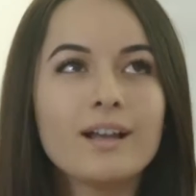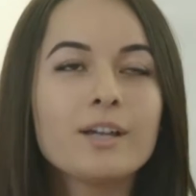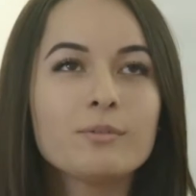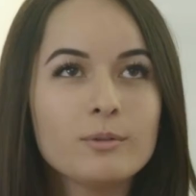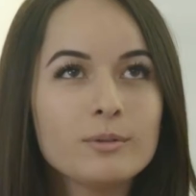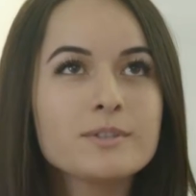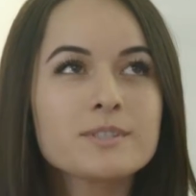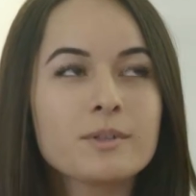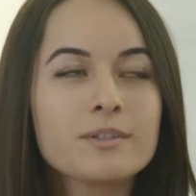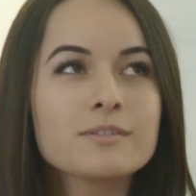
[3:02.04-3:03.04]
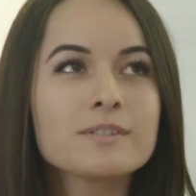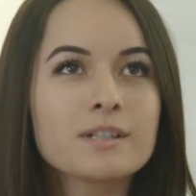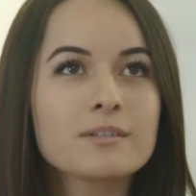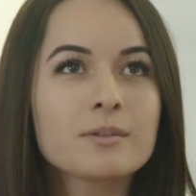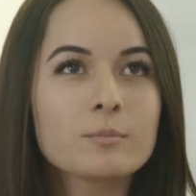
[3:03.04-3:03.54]
I've always wanted to
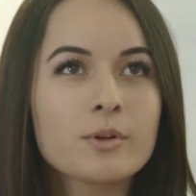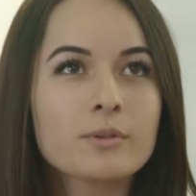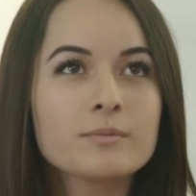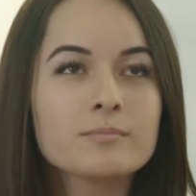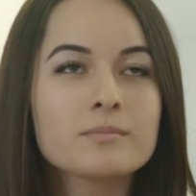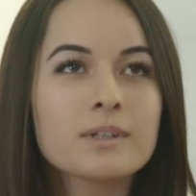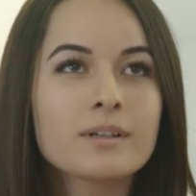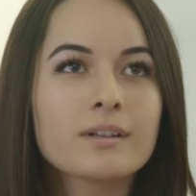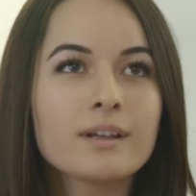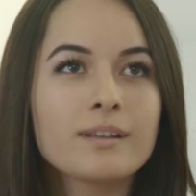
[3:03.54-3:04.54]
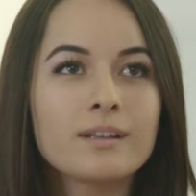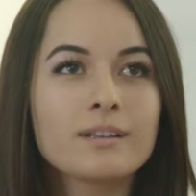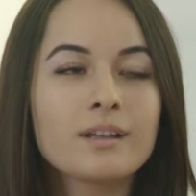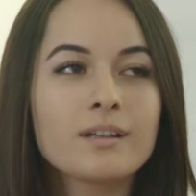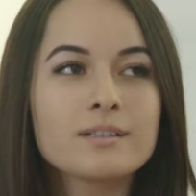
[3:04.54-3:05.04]
study abroad. I
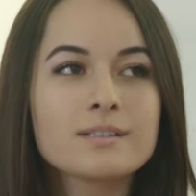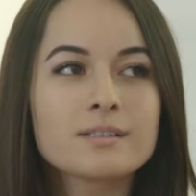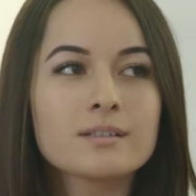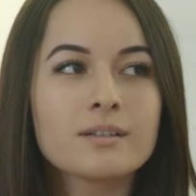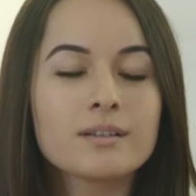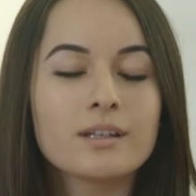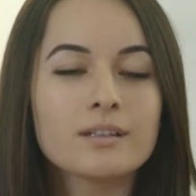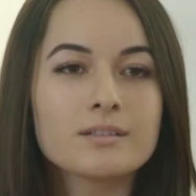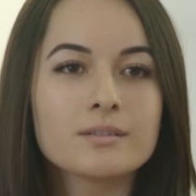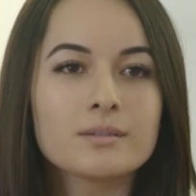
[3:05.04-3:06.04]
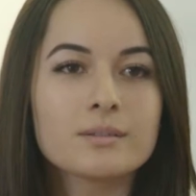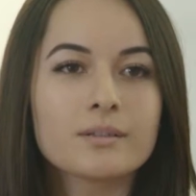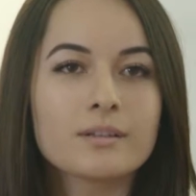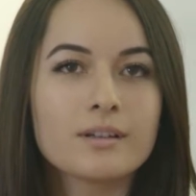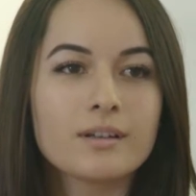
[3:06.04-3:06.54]
think that it's a good thing
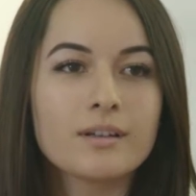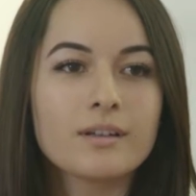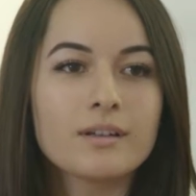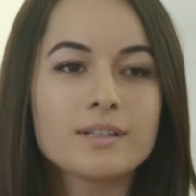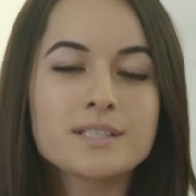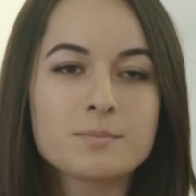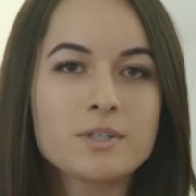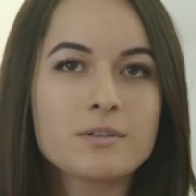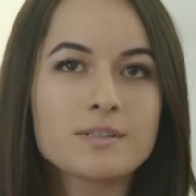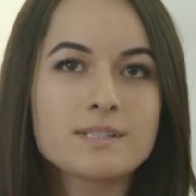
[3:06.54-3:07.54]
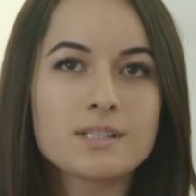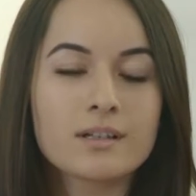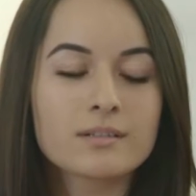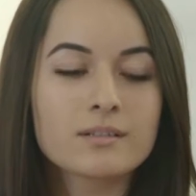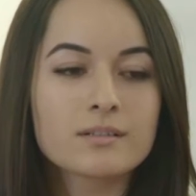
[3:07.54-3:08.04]
to experience the
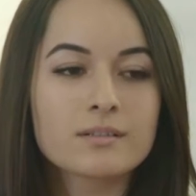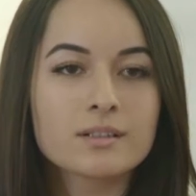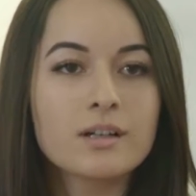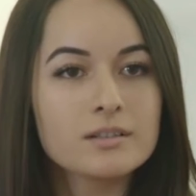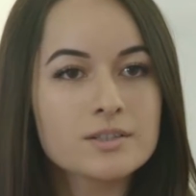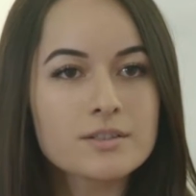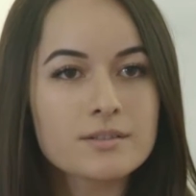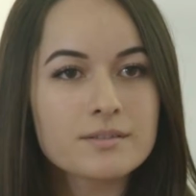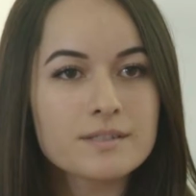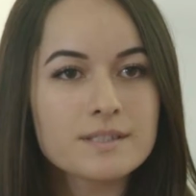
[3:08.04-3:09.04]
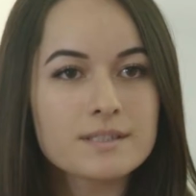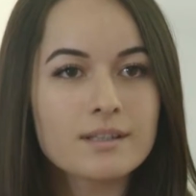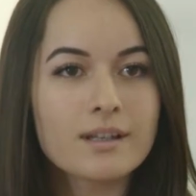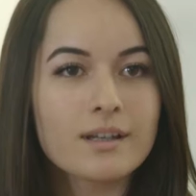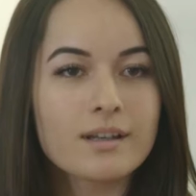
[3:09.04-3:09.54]
other cultures
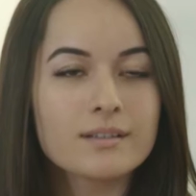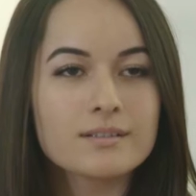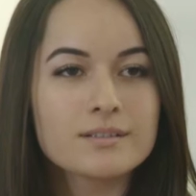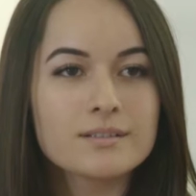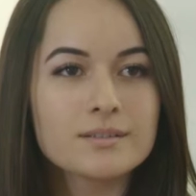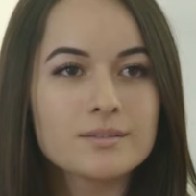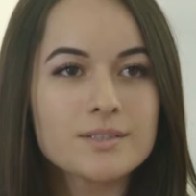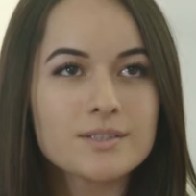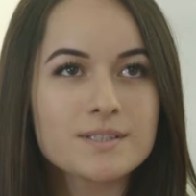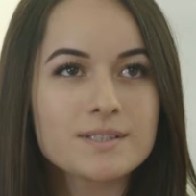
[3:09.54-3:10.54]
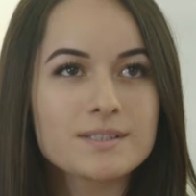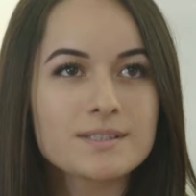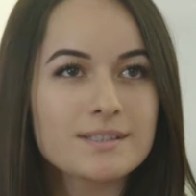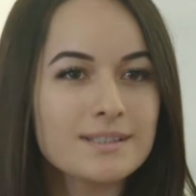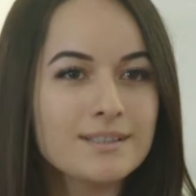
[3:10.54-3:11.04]
and to just
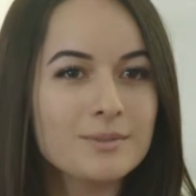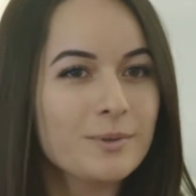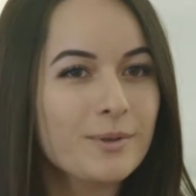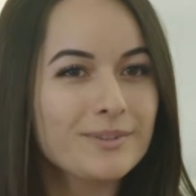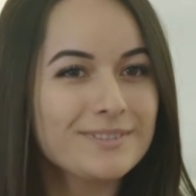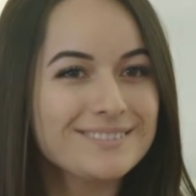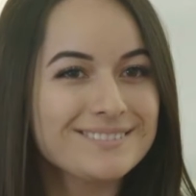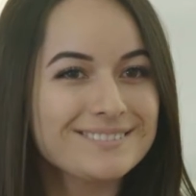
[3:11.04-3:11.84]
see the world.